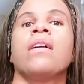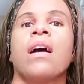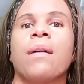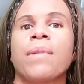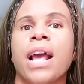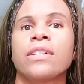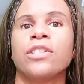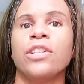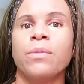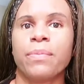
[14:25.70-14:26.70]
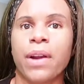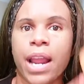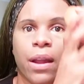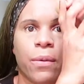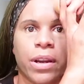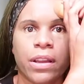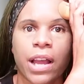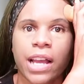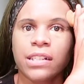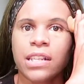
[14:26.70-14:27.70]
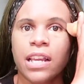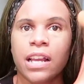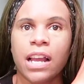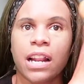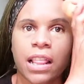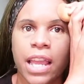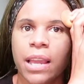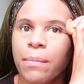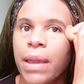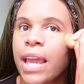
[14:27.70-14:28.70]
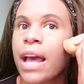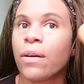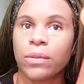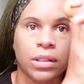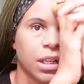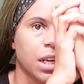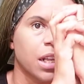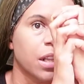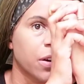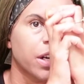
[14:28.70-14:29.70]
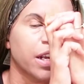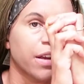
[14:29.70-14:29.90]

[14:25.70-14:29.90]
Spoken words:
I'm not too bright where you guys can kind of like make out the color and